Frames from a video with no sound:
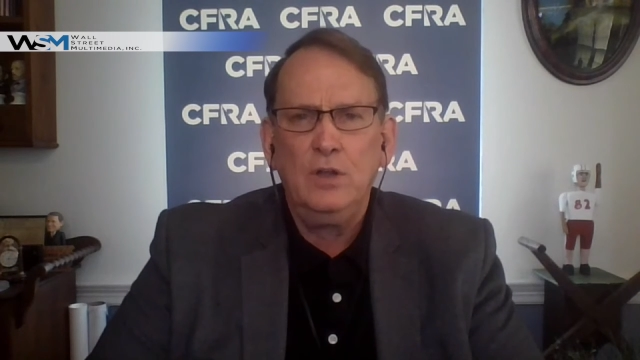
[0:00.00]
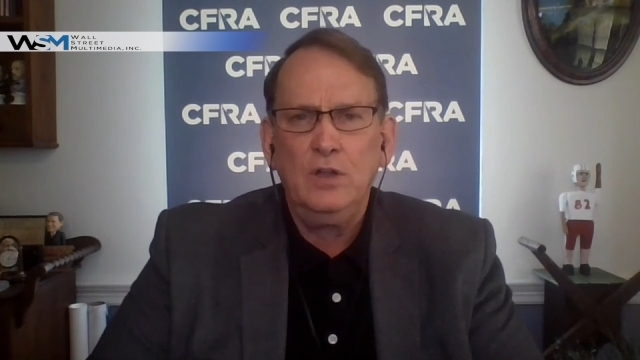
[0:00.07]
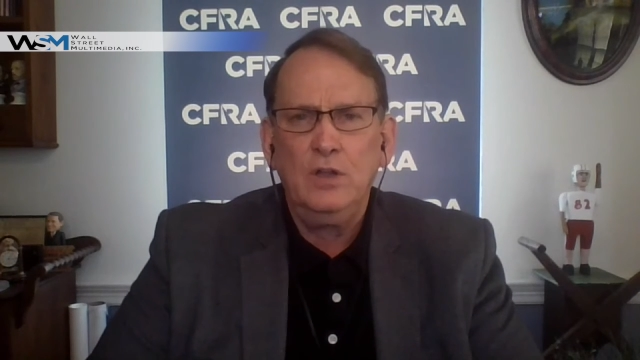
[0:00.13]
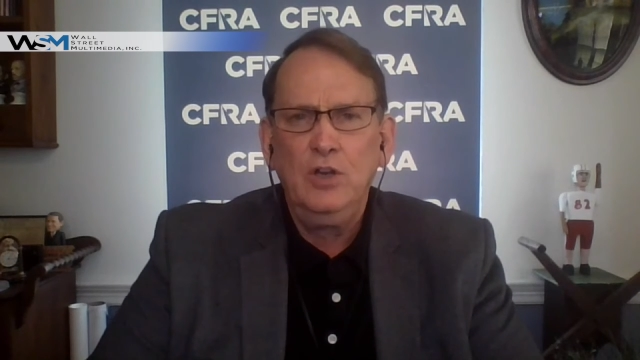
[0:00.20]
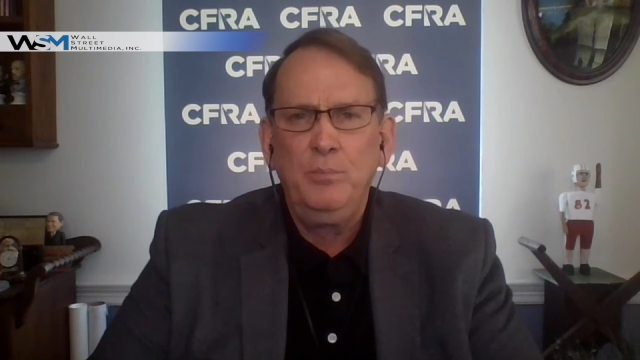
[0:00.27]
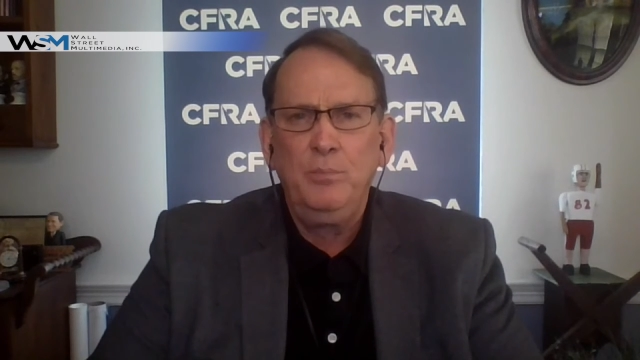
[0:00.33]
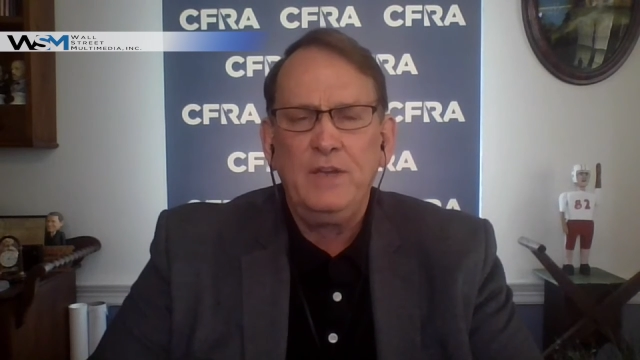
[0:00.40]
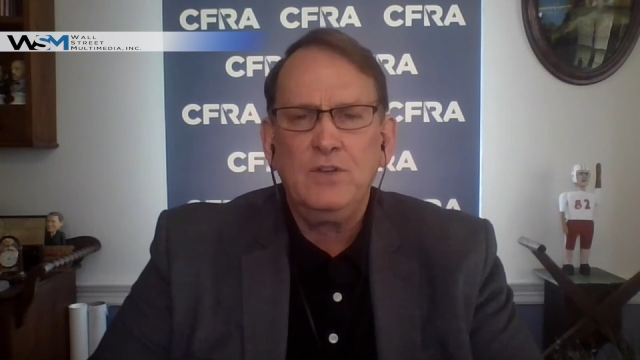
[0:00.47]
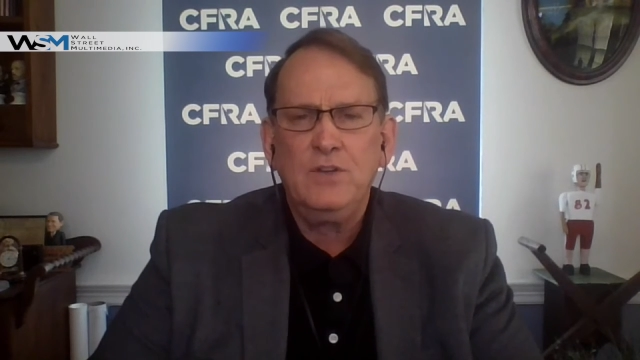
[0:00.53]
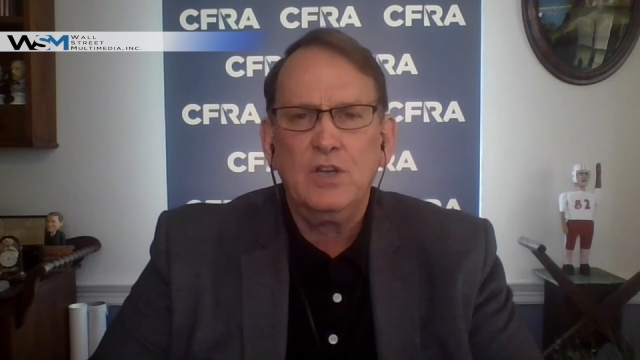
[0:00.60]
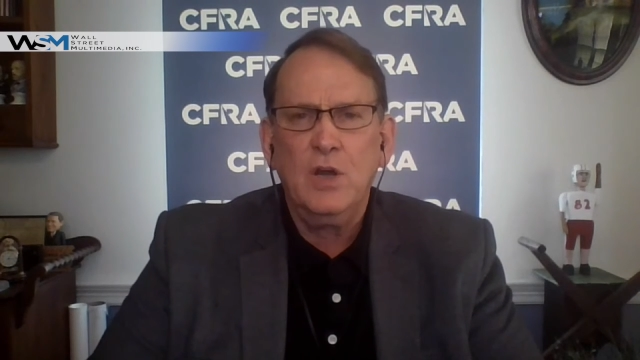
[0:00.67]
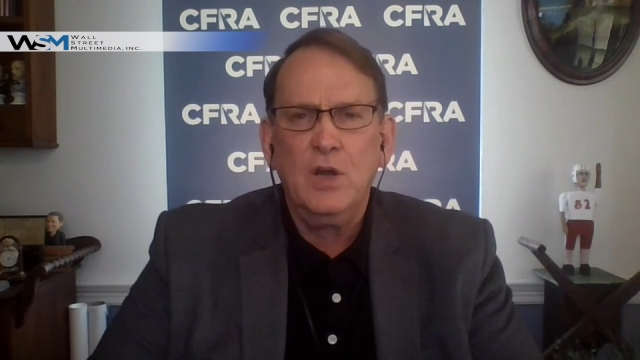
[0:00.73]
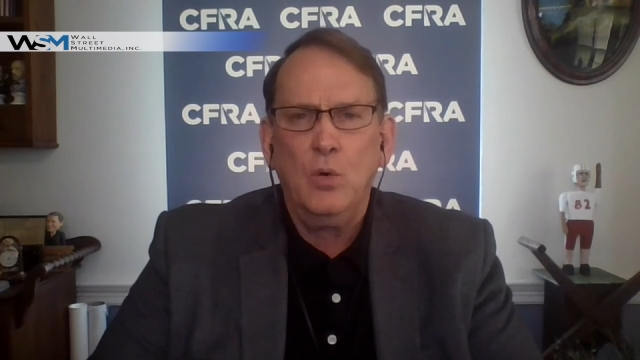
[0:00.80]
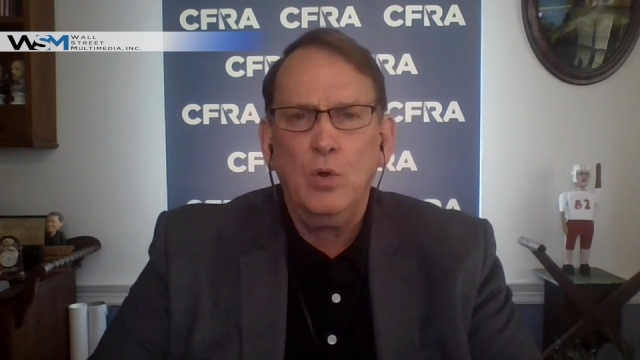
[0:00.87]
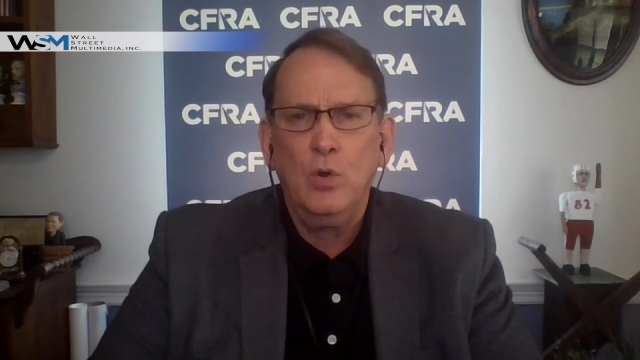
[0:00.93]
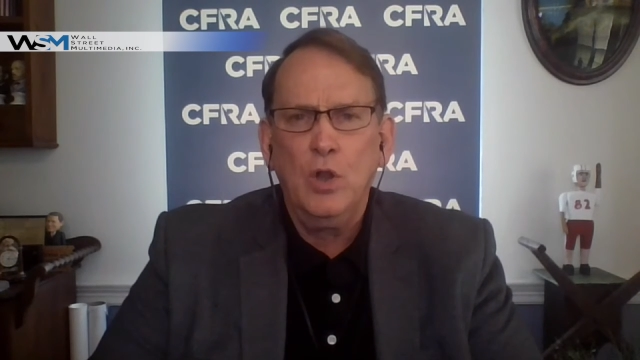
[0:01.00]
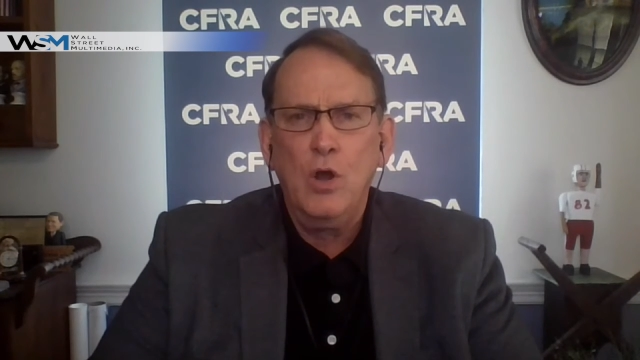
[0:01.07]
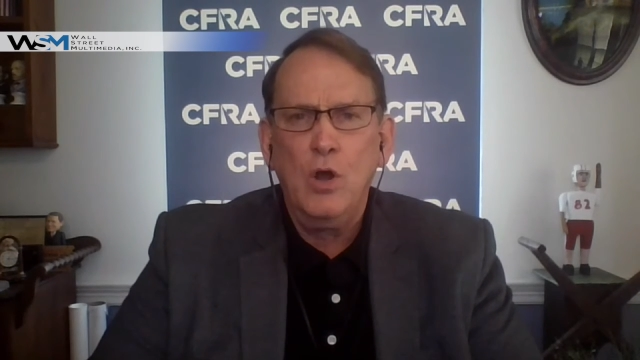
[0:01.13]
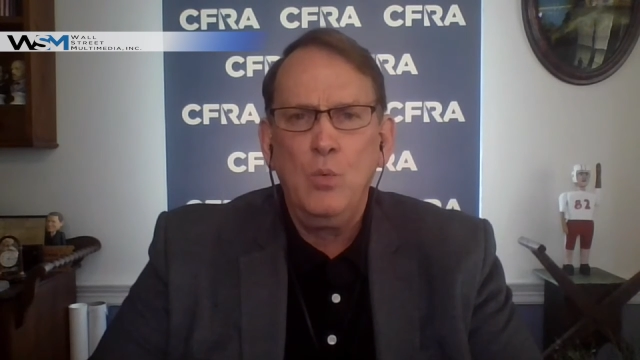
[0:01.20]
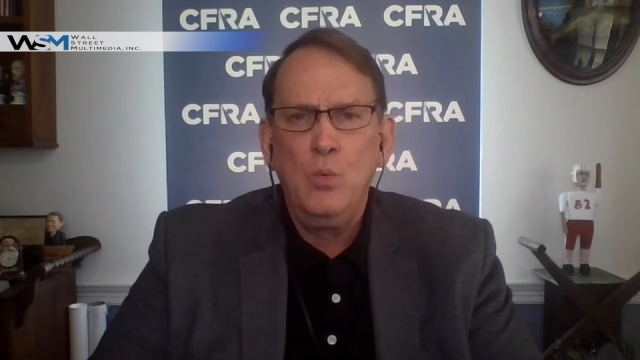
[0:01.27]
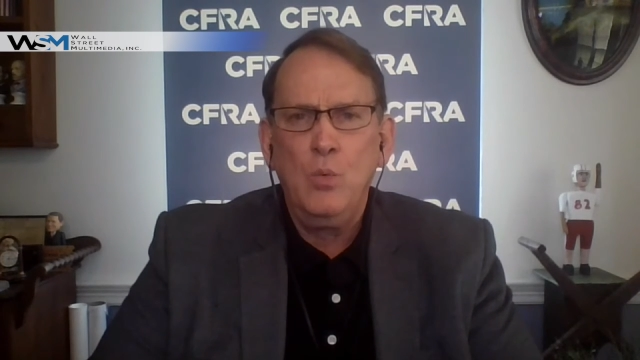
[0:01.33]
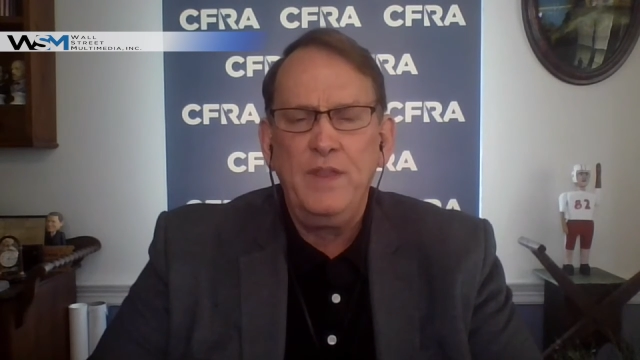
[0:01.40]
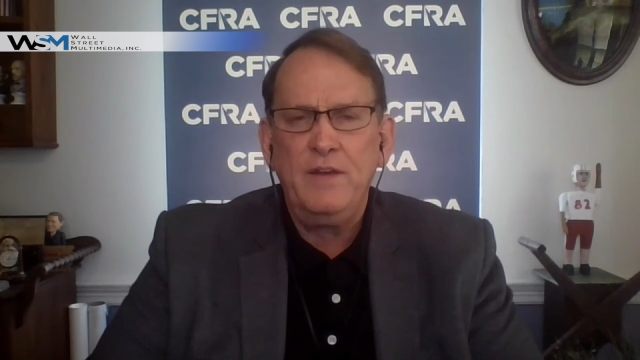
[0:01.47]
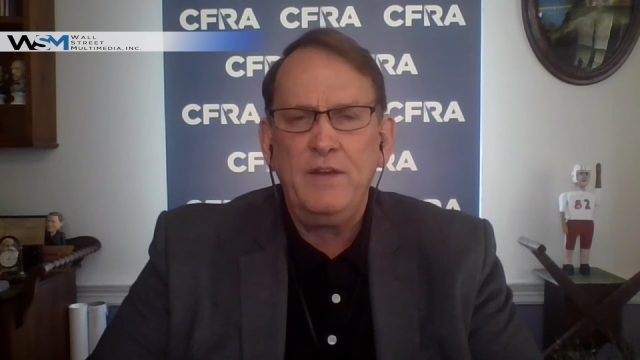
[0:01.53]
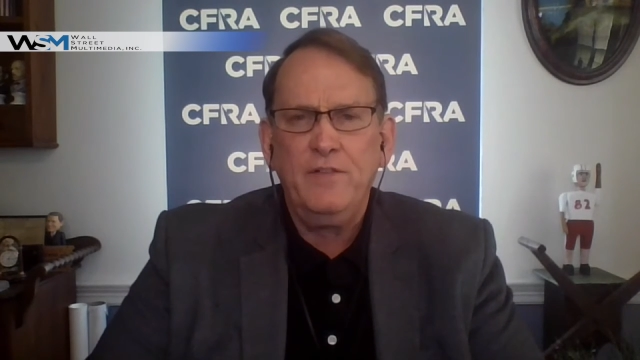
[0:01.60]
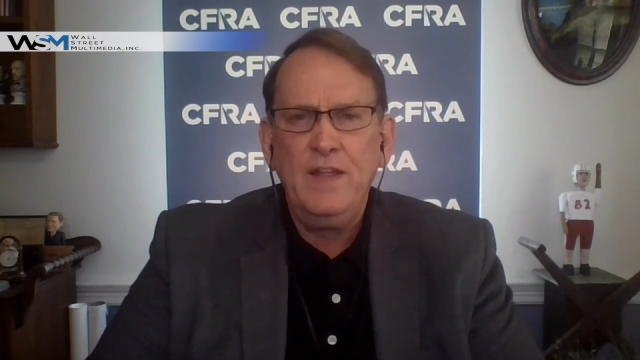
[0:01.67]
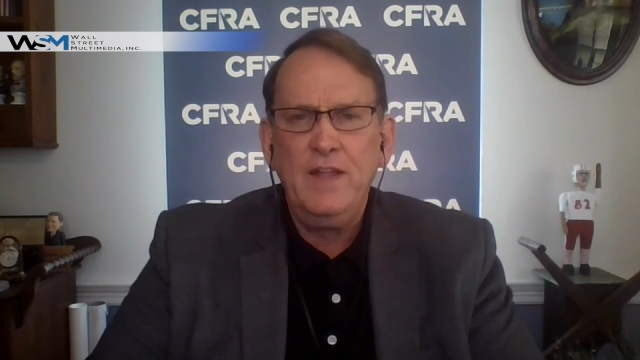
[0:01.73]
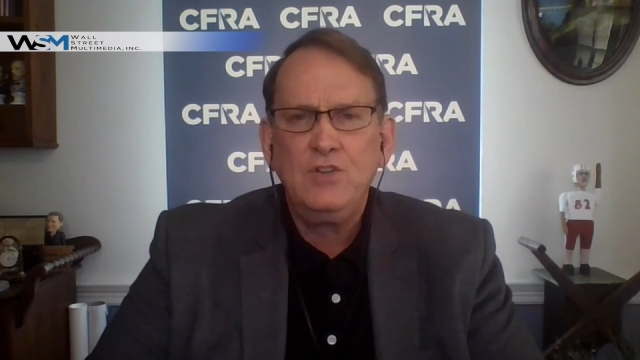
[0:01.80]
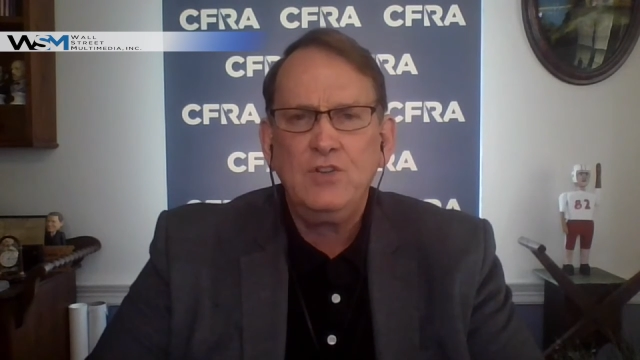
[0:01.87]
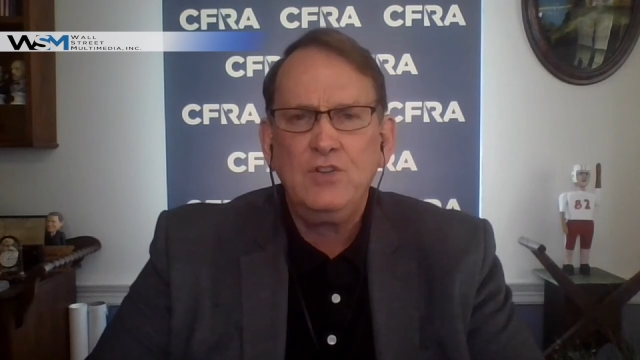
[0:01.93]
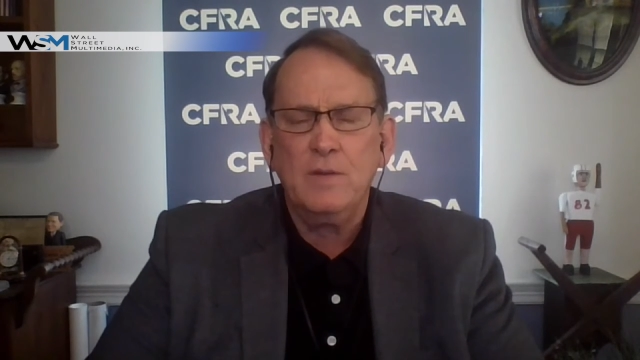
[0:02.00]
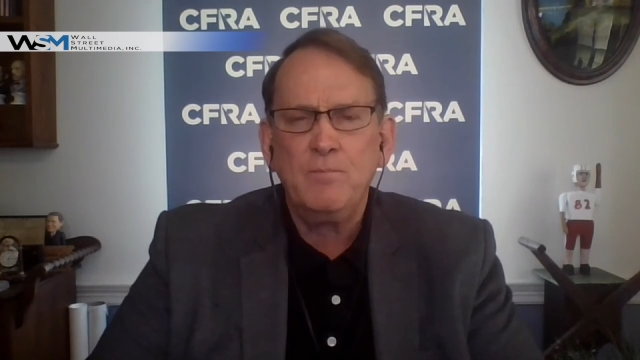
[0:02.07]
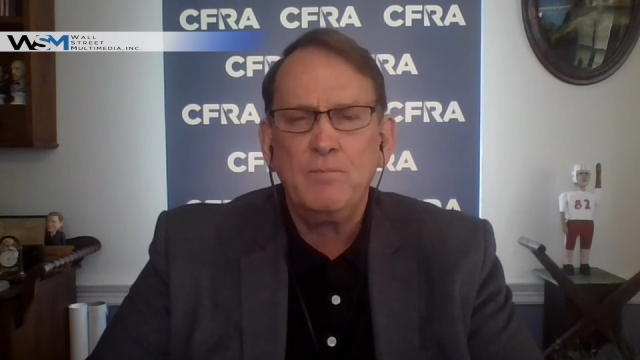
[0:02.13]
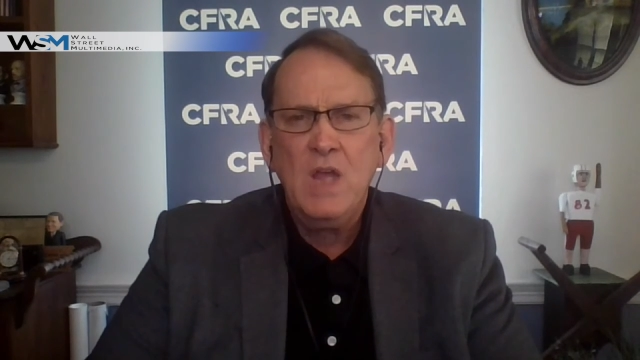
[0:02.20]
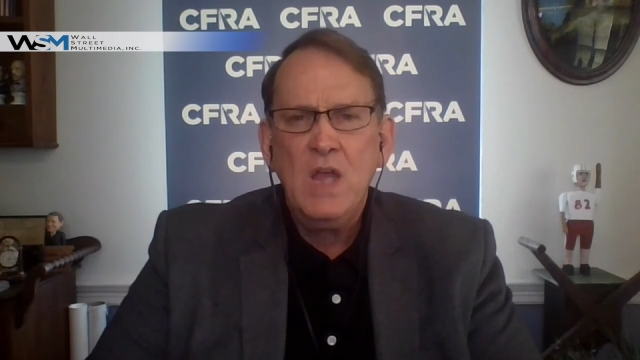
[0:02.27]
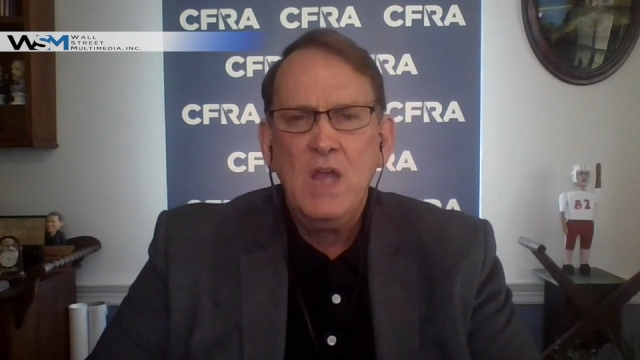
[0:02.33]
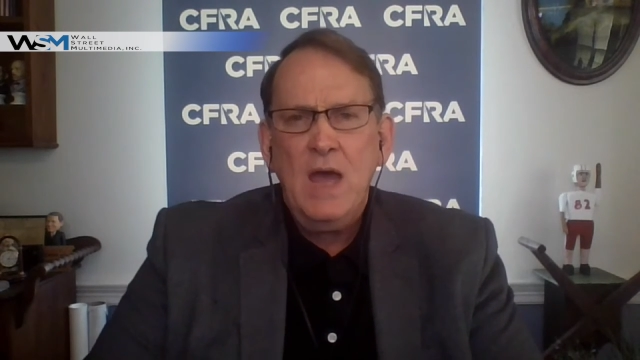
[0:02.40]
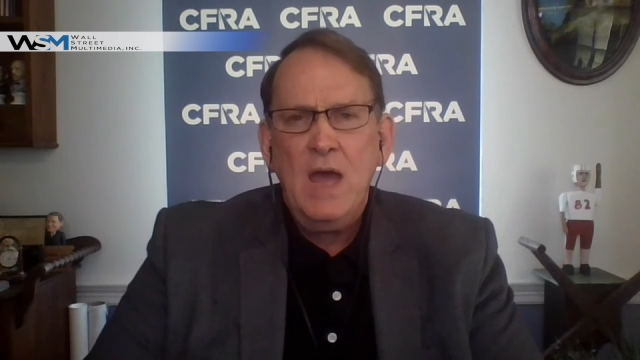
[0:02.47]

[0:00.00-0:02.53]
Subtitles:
a little bit to go along with inflation.